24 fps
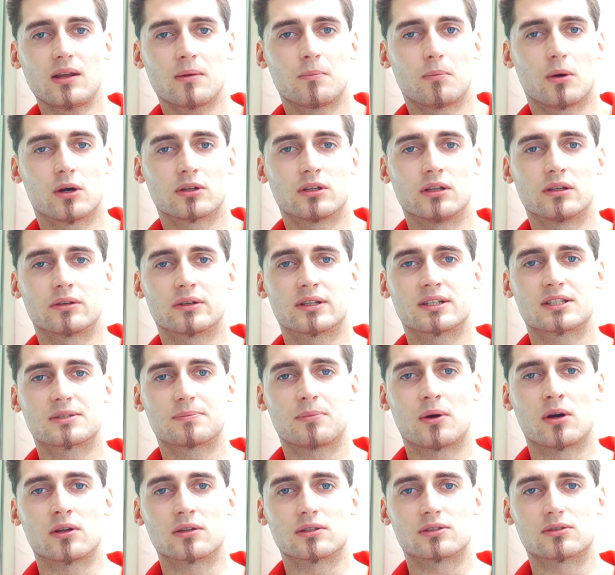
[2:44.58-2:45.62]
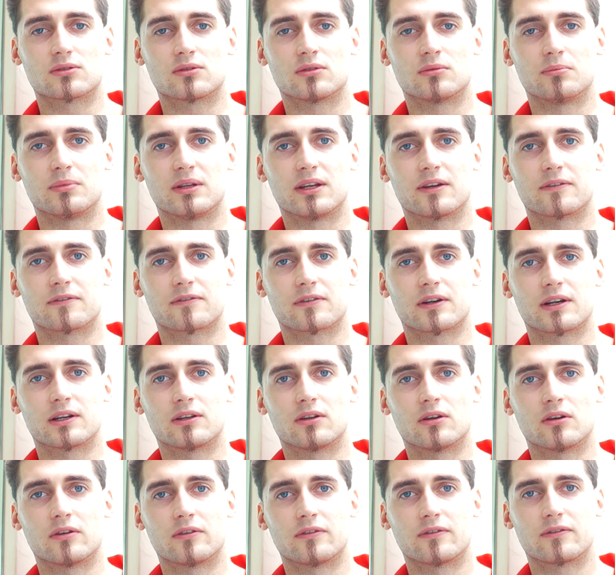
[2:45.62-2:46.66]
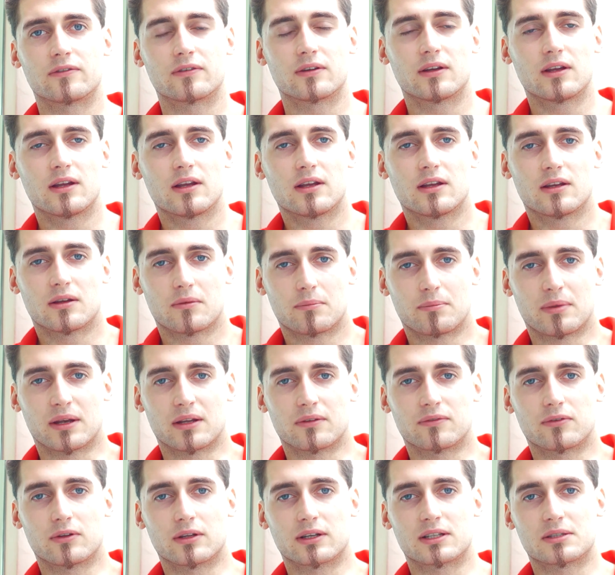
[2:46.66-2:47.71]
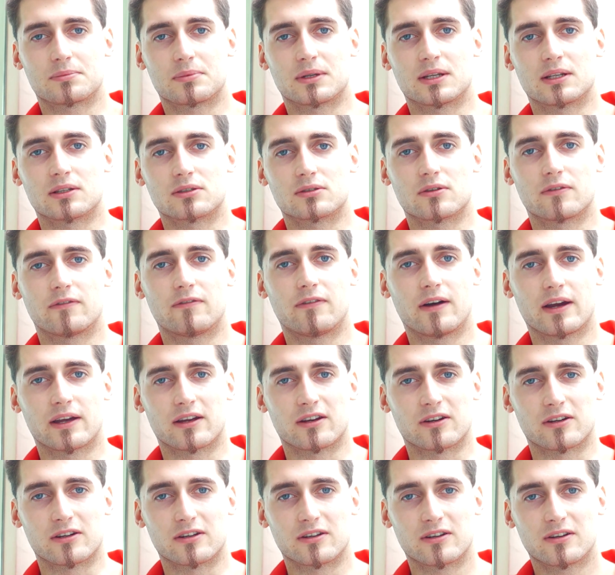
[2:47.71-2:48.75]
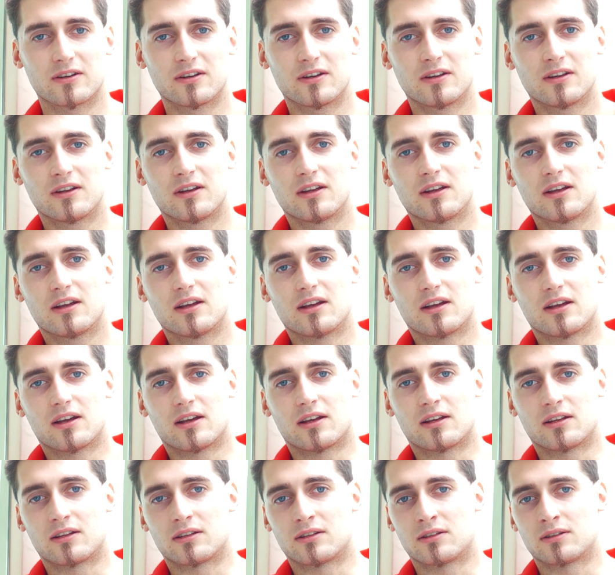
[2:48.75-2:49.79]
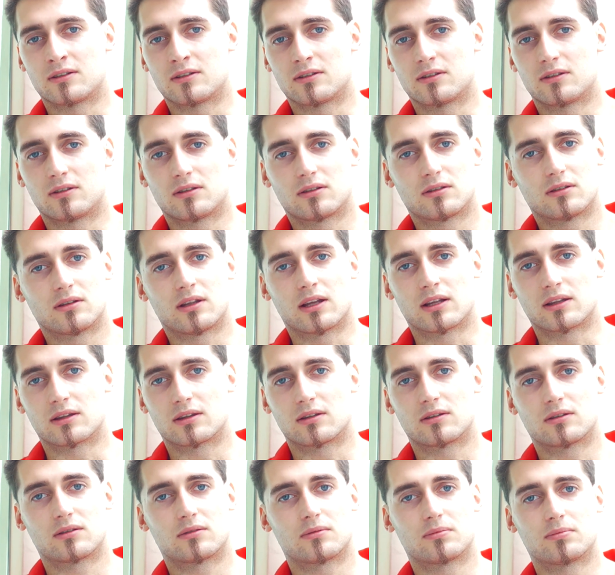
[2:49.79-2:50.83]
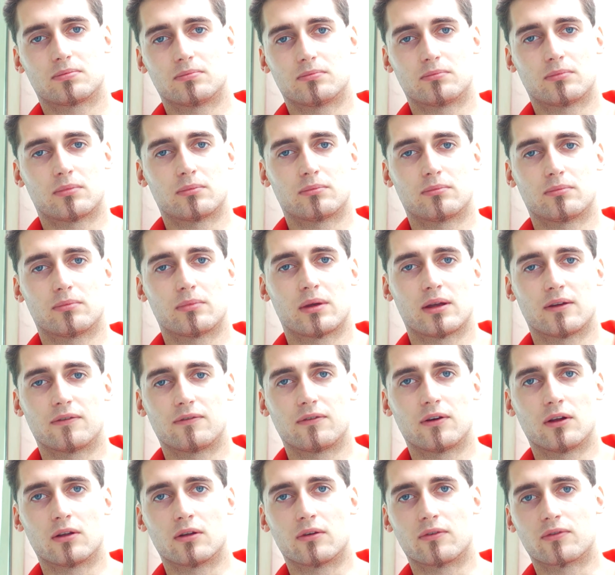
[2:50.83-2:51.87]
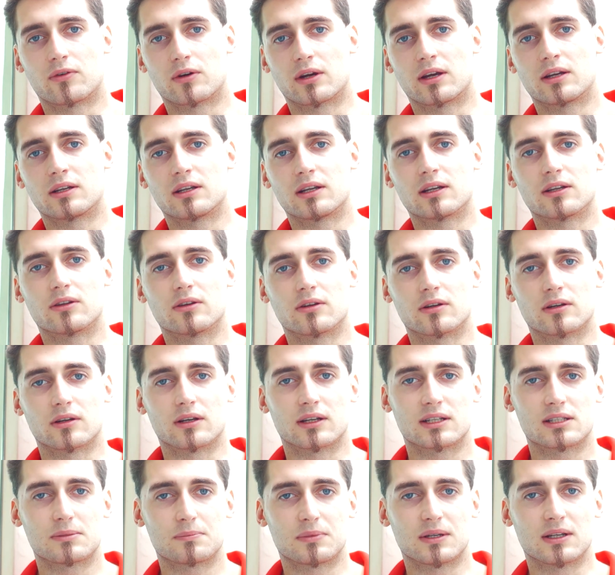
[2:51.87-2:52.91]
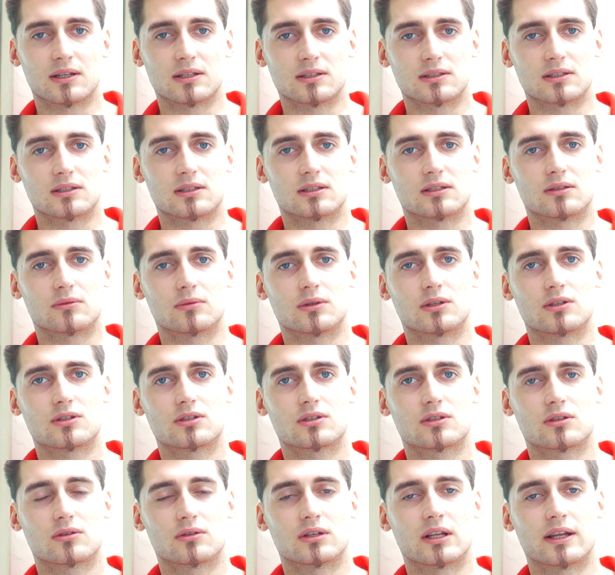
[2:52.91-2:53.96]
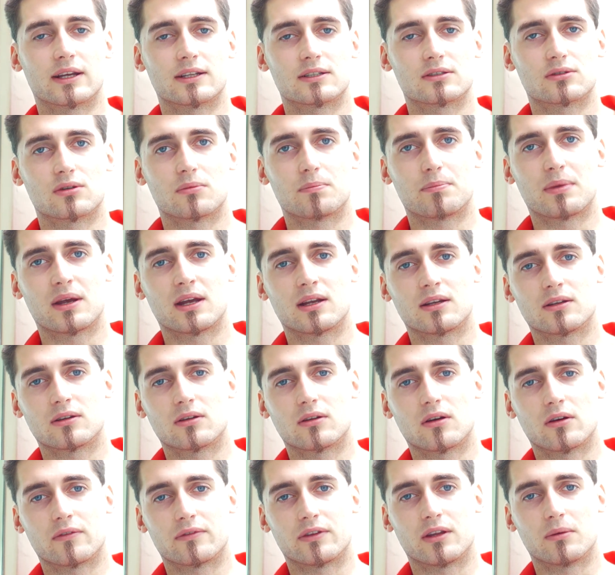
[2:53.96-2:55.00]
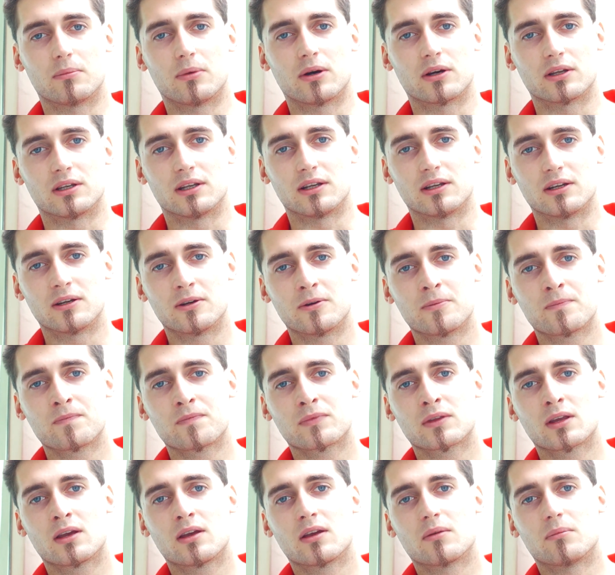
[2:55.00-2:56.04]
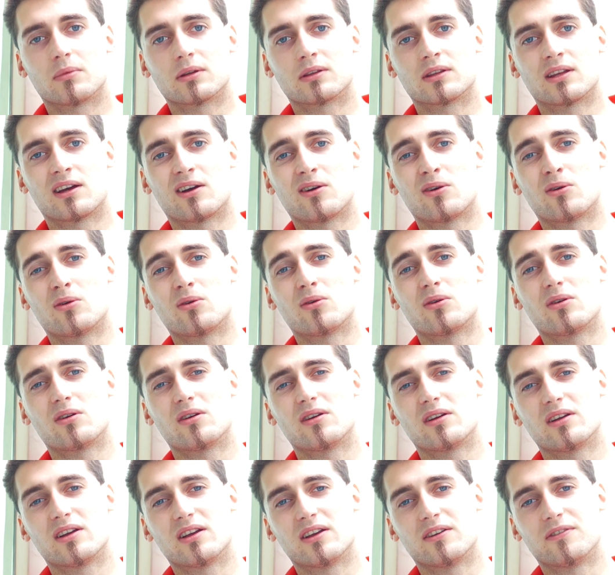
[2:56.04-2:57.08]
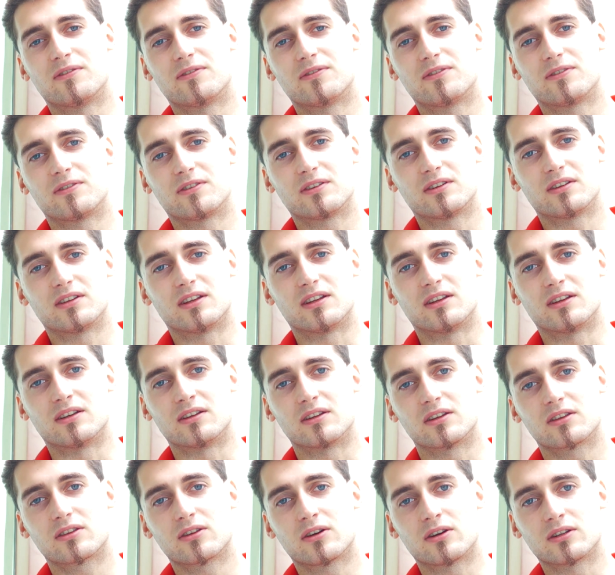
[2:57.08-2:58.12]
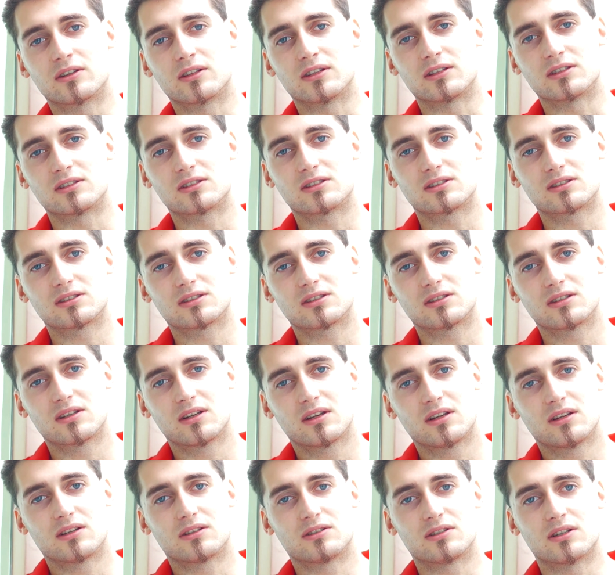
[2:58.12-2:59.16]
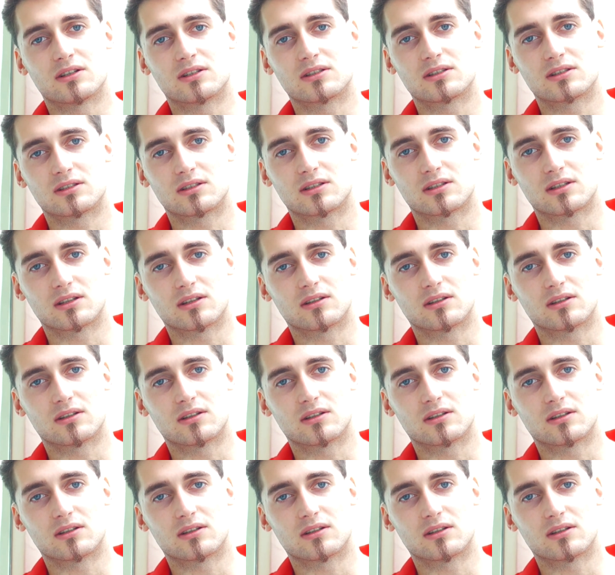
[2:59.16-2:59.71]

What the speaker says: bodily response to be afraid of painful experience of fire. And that may follow for any other experience which relates to pain of the body. But now, if the thought is just